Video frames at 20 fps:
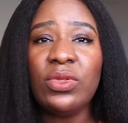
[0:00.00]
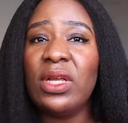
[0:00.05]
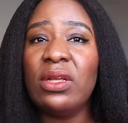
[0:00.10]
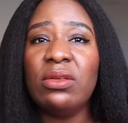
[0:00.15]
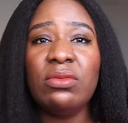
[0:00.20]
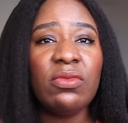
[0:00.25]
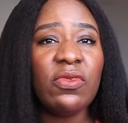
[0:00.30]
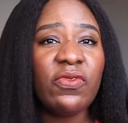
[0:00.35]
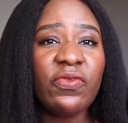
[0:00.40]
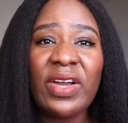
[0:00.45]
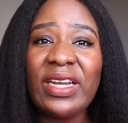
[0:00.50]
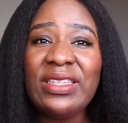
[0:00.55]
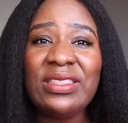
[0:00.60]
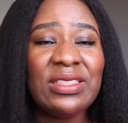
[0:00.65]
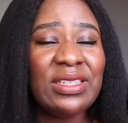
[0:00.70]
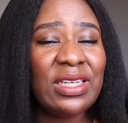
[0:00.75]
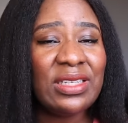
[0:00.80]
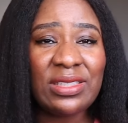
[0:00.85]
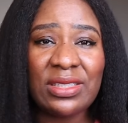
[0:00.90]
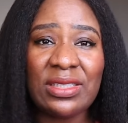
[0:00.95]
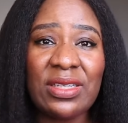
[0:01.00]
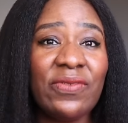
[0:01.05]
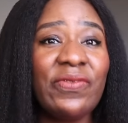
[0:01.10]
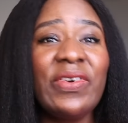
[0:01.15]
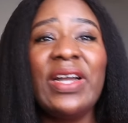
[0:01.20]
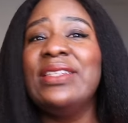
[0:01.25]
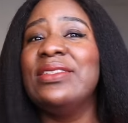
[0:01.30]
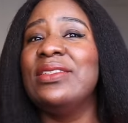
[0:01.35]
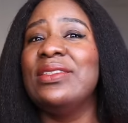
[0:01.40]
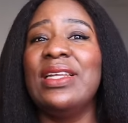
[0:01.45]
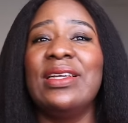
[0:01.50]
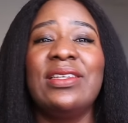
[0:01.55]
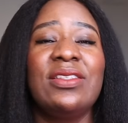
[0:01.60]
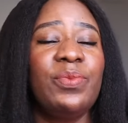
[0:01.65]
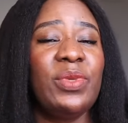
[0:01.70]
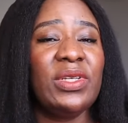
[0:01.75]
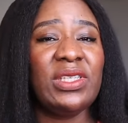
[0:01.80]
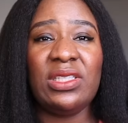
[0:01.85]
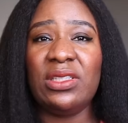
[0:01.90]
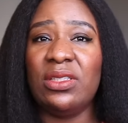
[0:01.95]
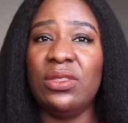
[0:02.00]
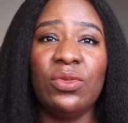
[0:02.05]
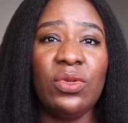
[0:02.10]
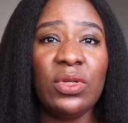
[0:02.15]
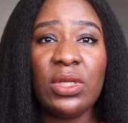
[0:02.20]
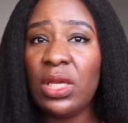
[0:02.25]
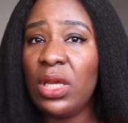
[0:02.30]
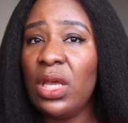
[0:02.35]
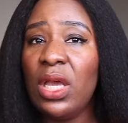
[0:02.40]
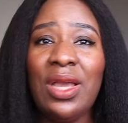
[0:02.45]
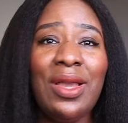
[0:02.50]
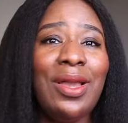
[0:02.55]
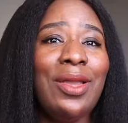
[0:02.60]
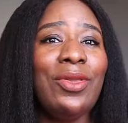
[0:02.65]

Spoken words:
then find the next thing. Find the next best thing, okay?